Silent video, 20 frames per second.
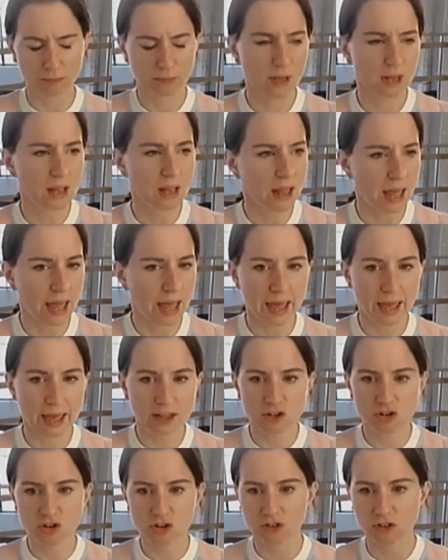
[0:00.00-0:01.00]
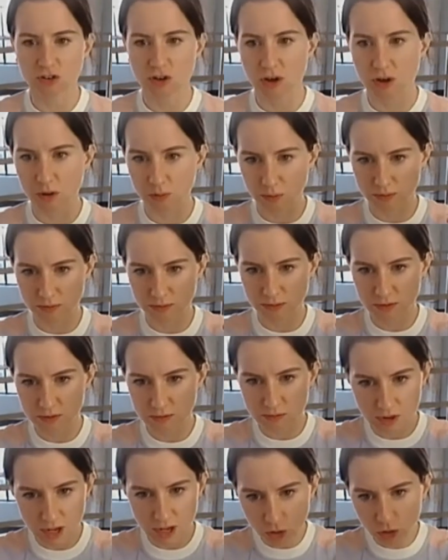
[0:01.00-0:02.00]
And I would
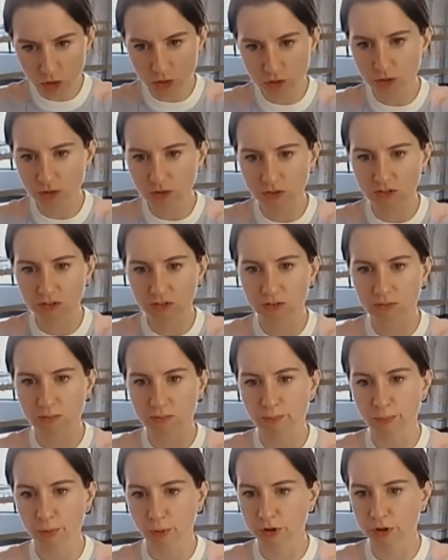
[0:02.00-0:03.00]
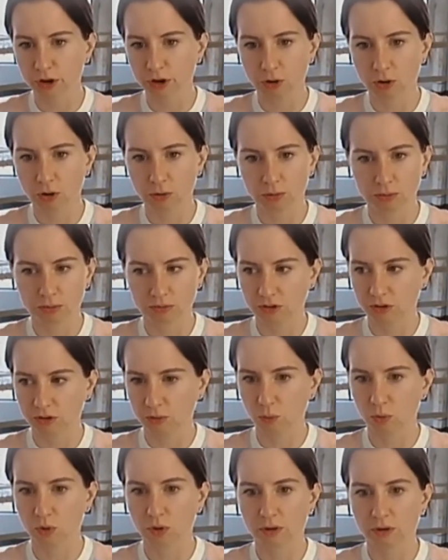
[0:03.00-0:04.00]
introduce Bordeaux to the
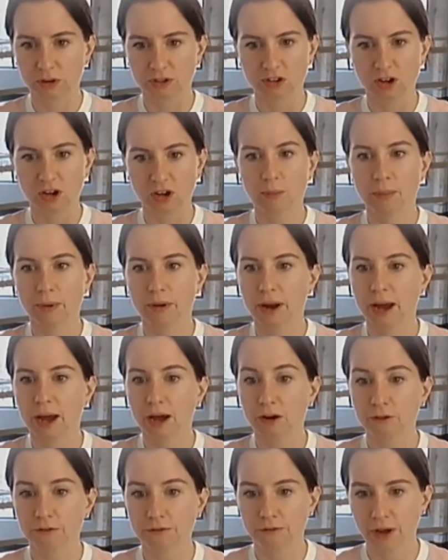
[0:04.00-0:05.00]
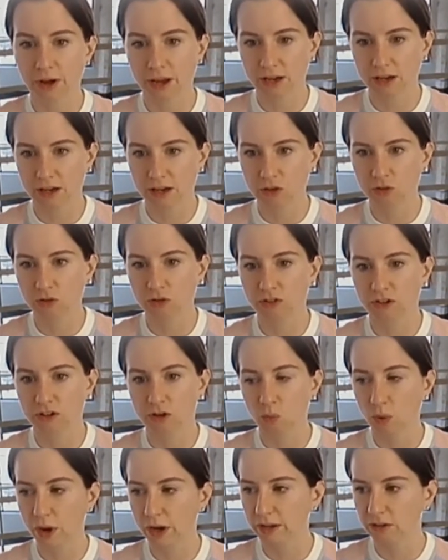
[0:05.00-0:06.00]
world and talk about how to find interesting
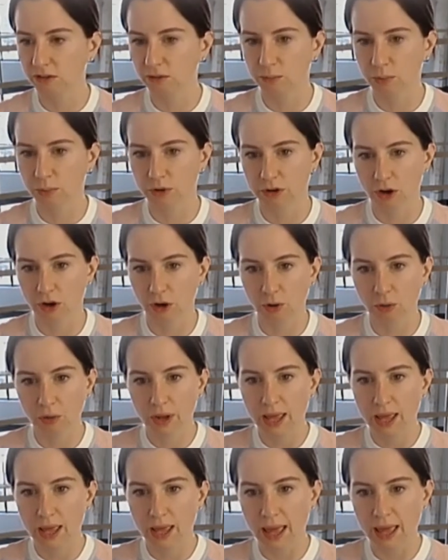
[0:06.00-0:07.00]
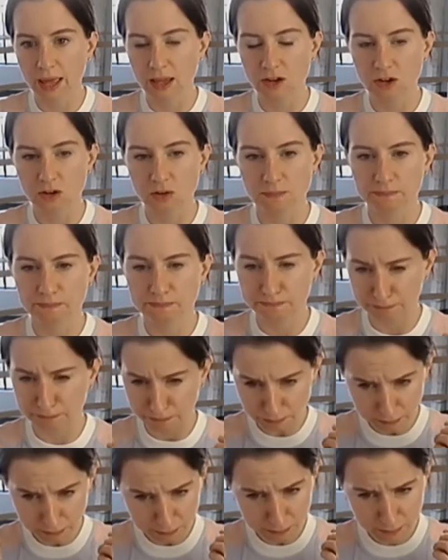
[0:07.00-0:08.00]
wines in Bordeaux. And
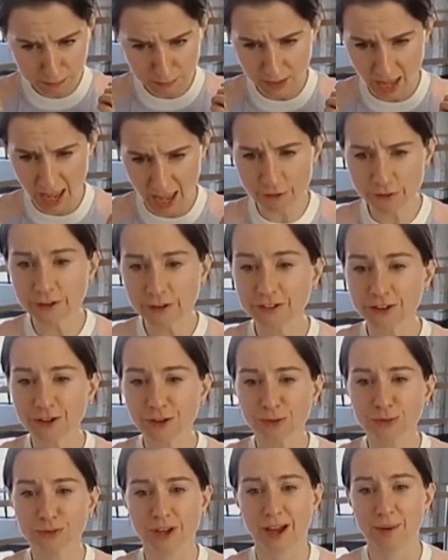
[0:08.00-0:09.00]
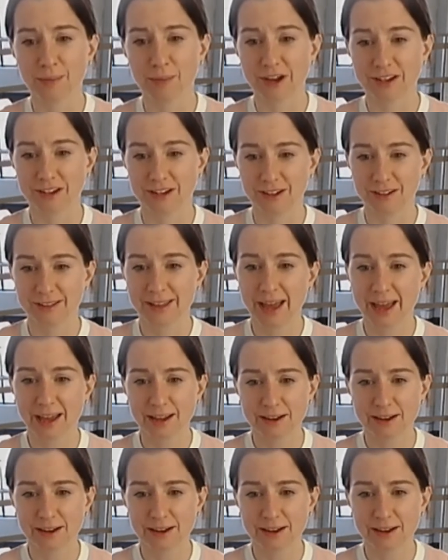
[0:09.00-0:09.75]
every single time I did that,